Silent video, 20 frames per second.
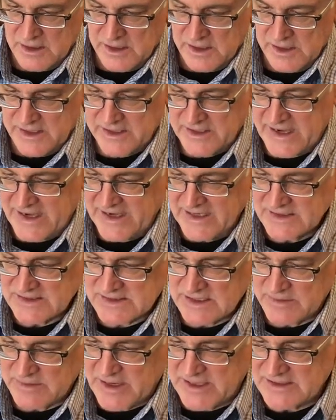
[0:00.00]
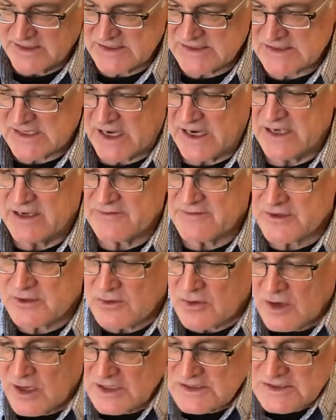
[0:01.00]
In haste, I made the sign of the
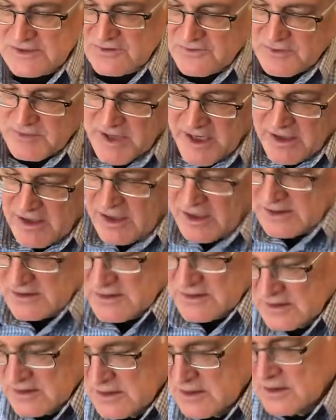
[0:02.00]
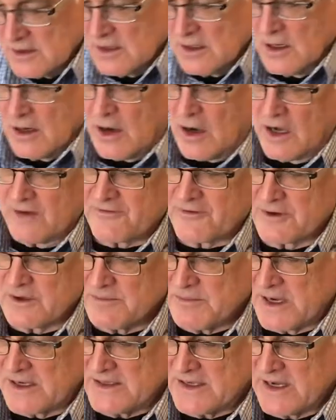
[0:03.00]
cross over my heart, offered up
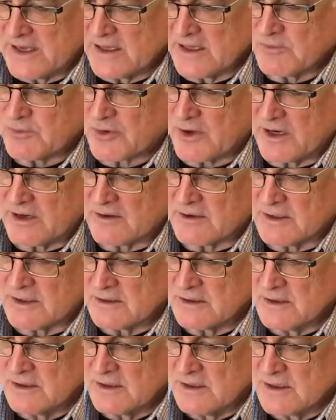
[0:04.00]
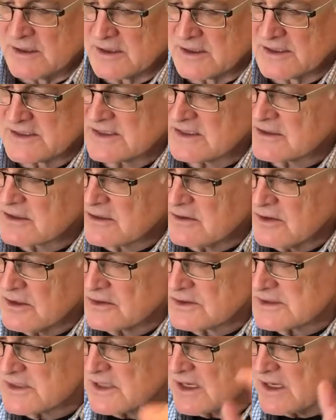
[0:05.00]
my daily prayer, and listened
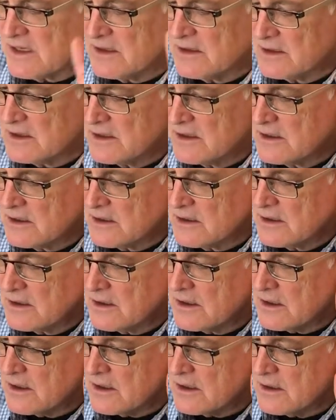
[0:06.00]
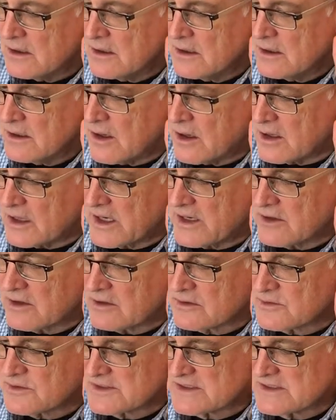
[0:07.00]
closely. All I
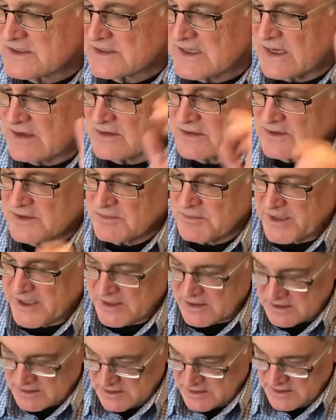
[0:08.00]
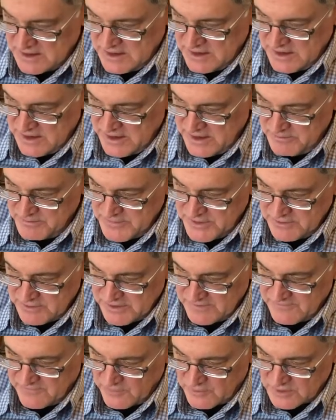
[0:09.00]
heard was the sound of the bell and
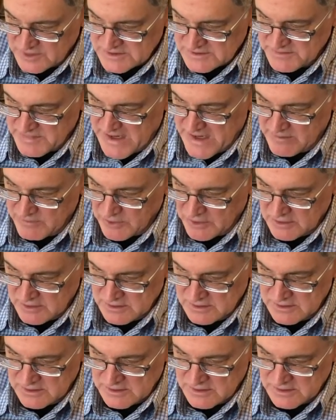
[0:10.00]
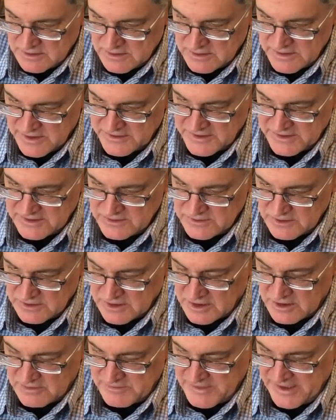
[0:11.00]
muted forest babble. Nothing to
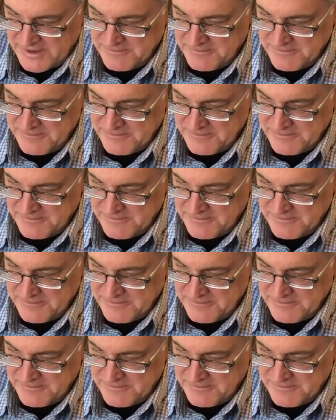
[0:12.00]
alarm me.